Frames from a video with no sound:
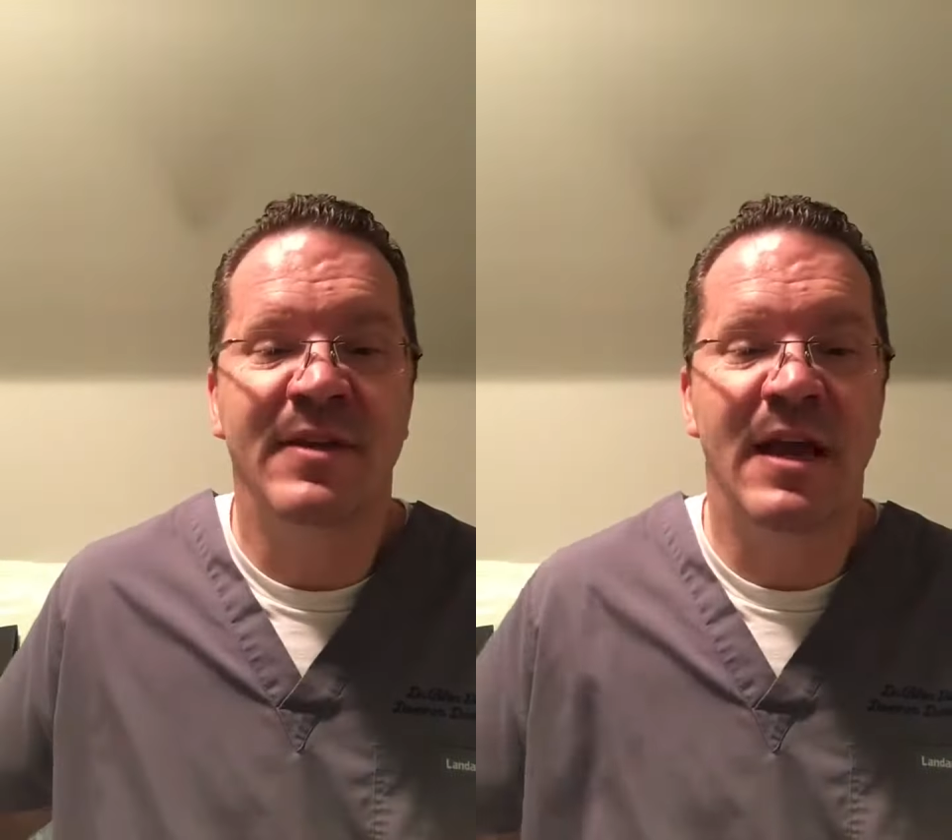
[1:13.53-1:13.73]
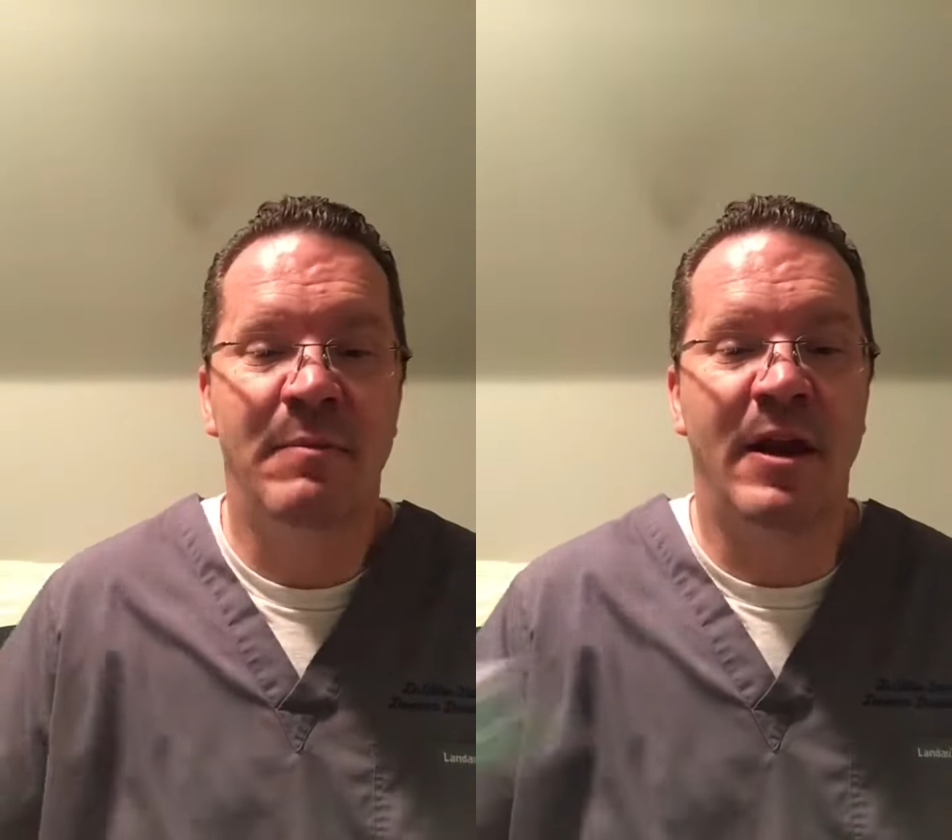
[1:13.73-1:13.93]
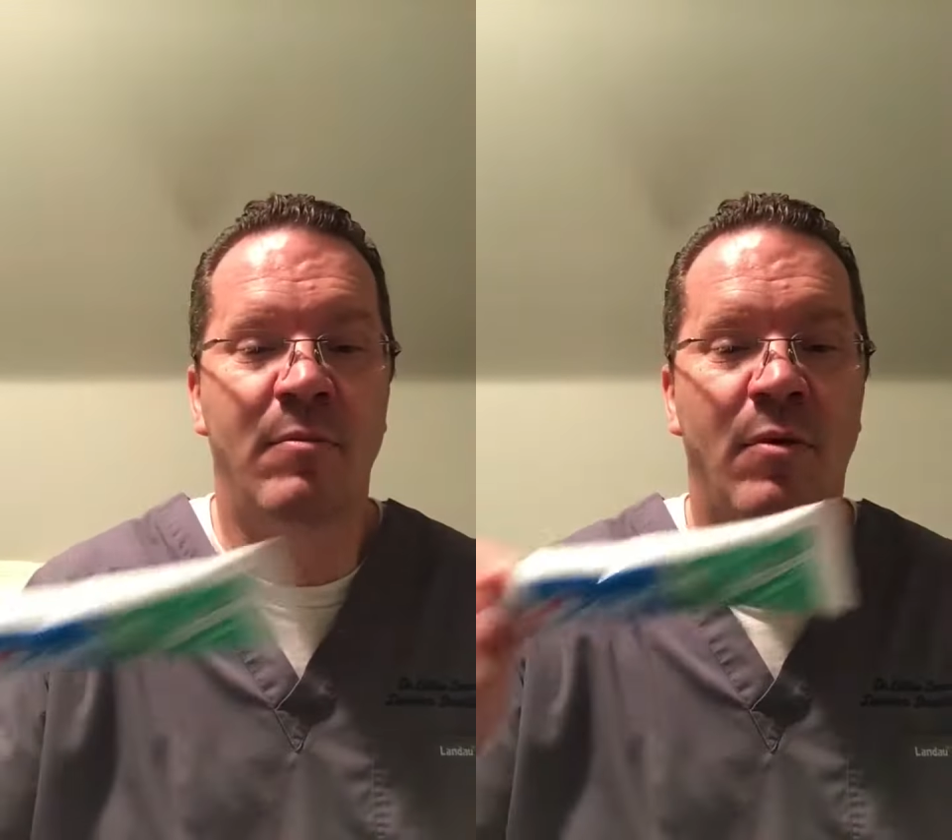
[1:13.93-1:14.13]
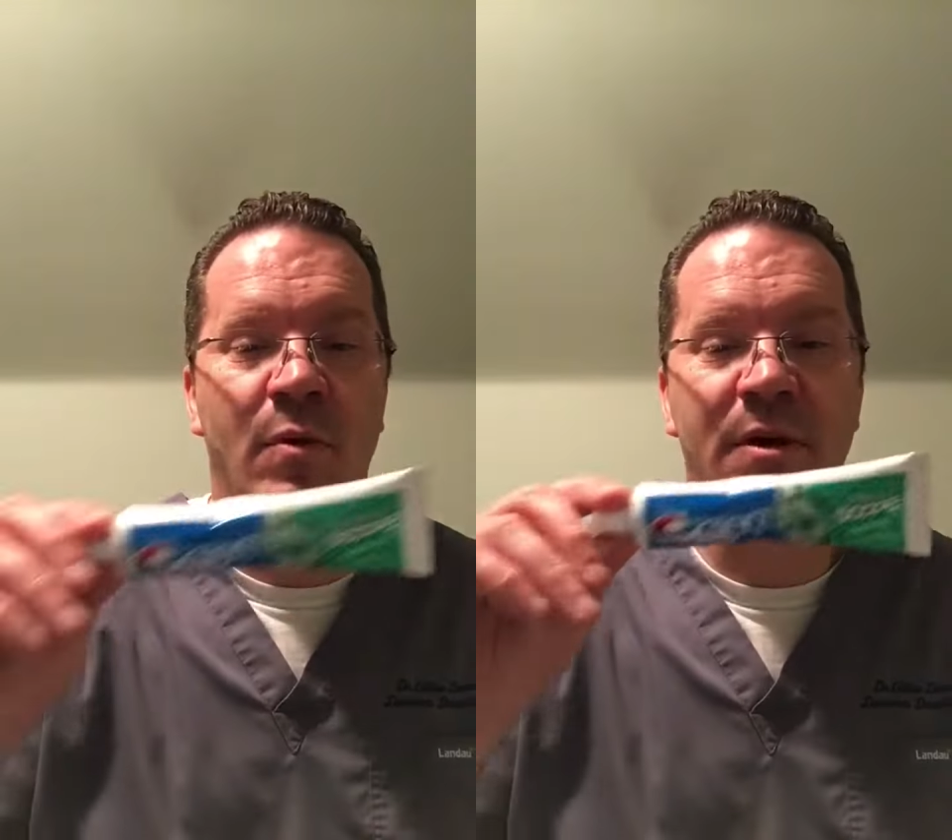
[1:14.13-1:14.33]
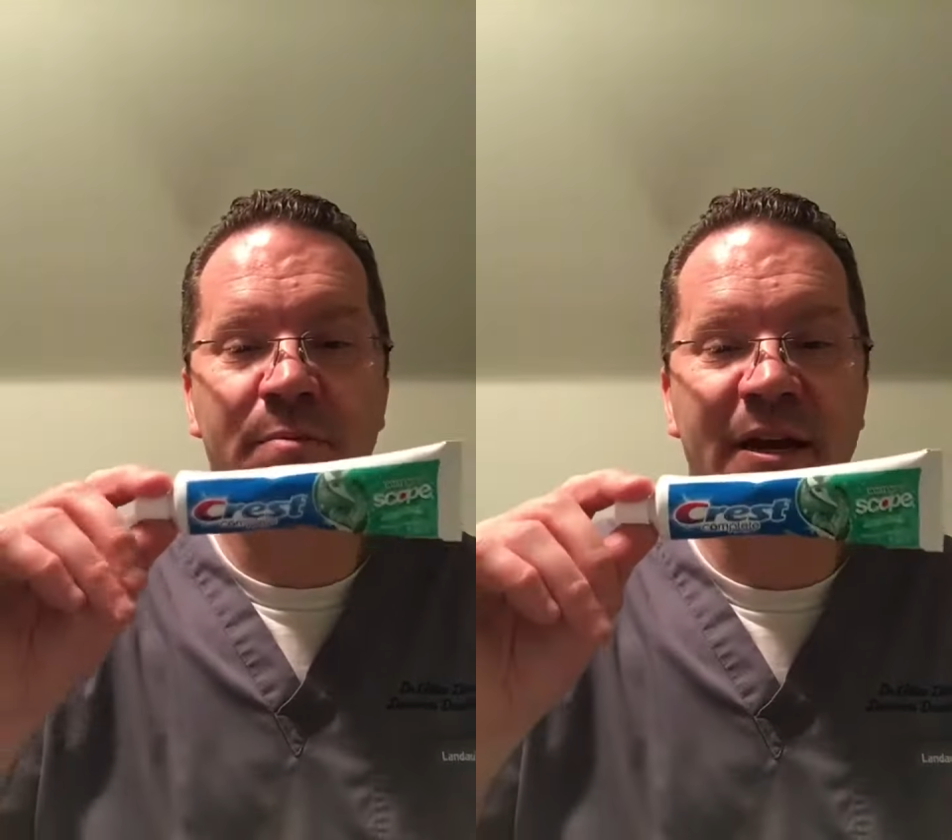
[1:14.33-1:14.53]
And my number
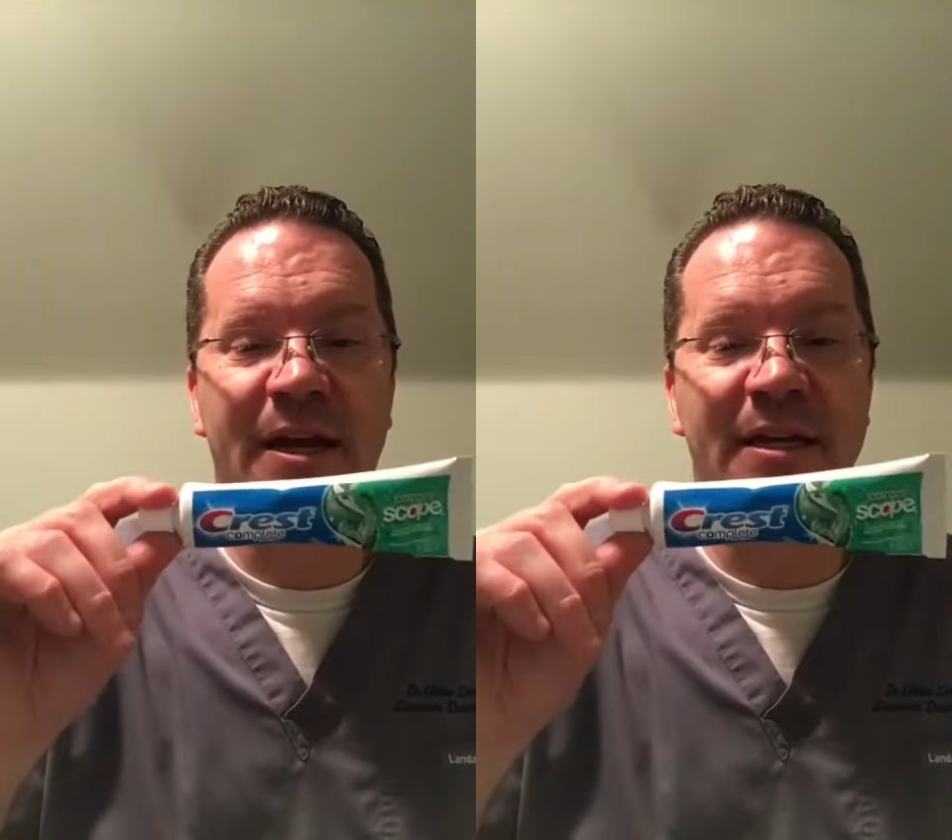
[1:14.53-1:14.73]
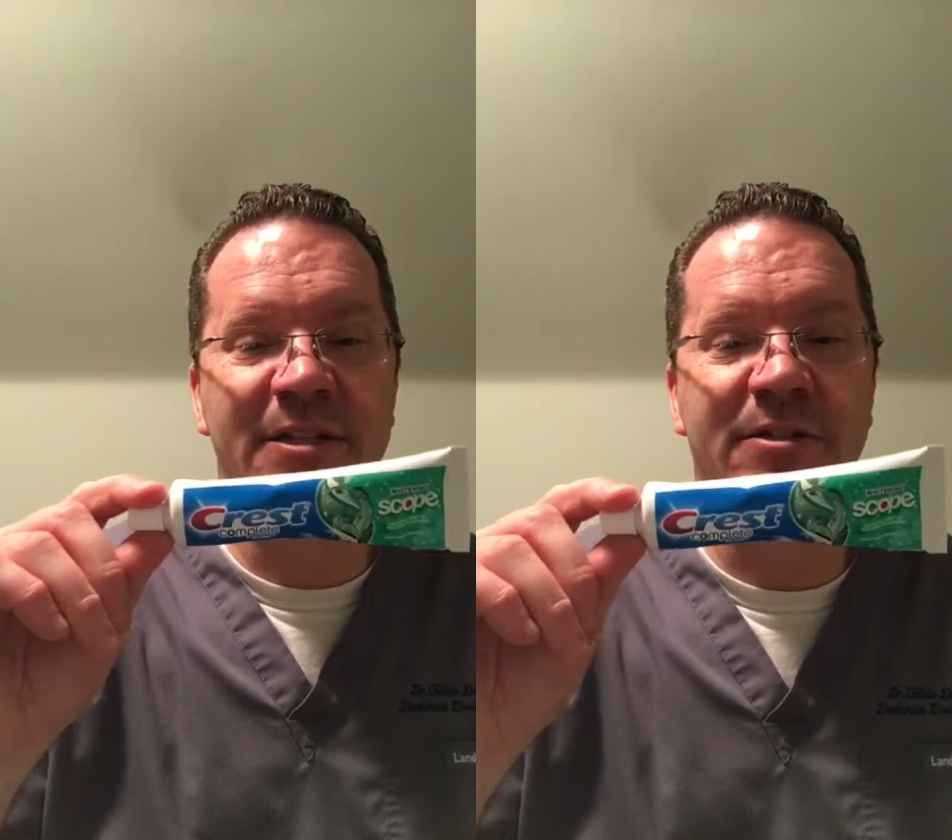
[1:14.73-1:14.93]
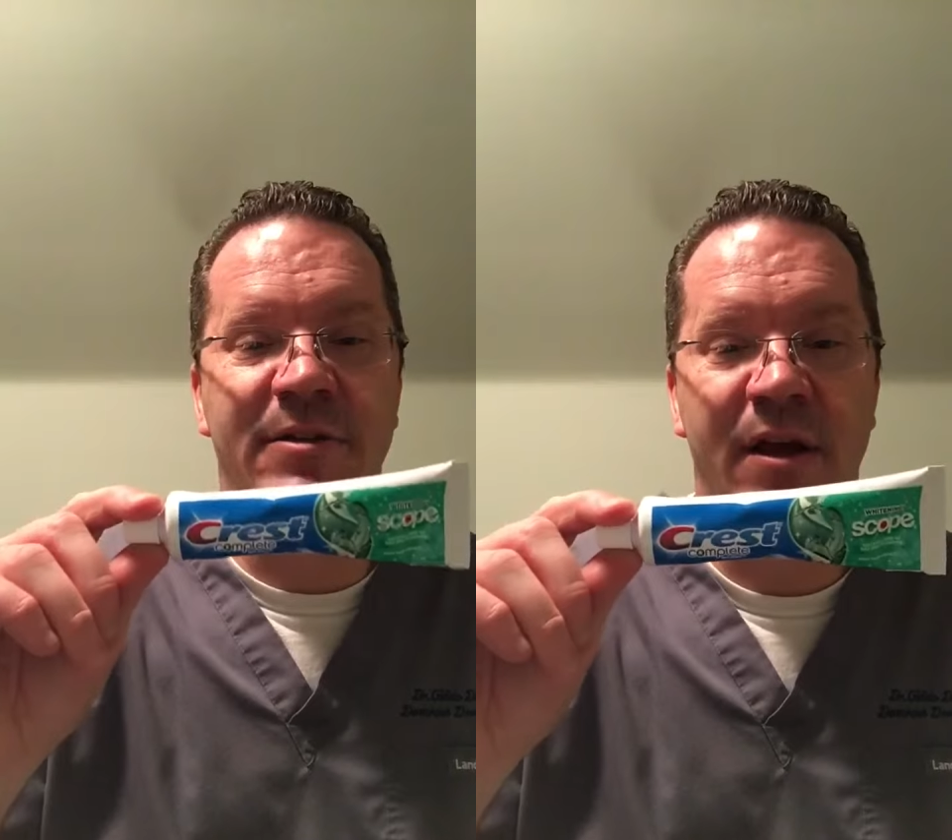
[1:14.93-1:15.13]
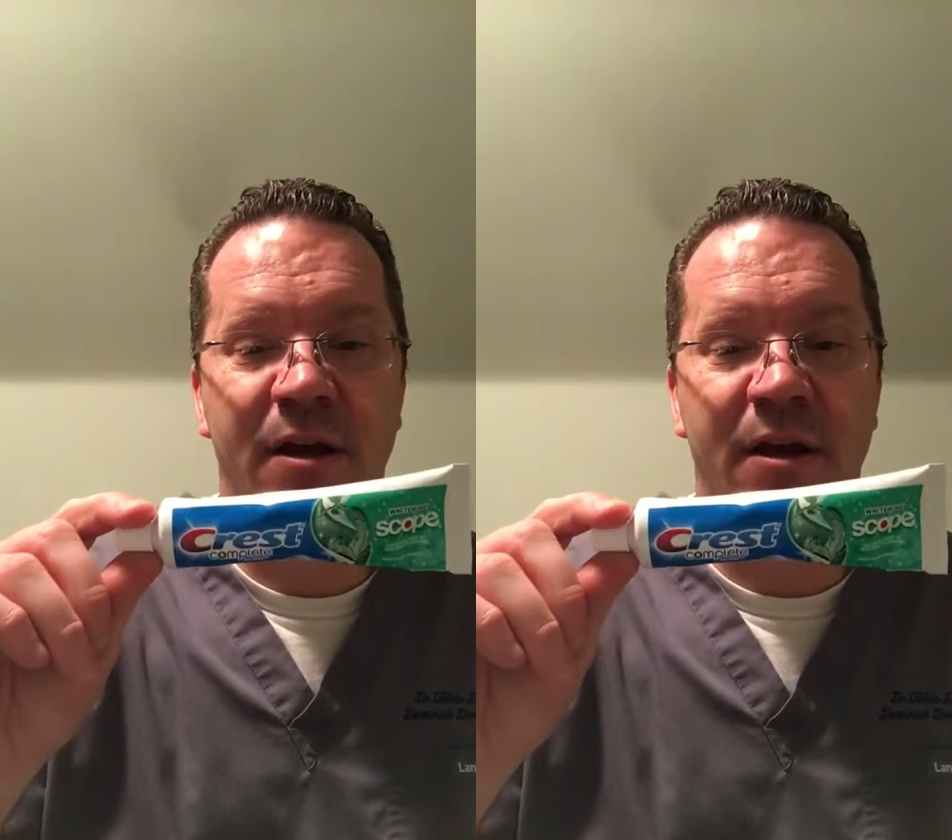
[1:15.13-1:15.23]
one pick is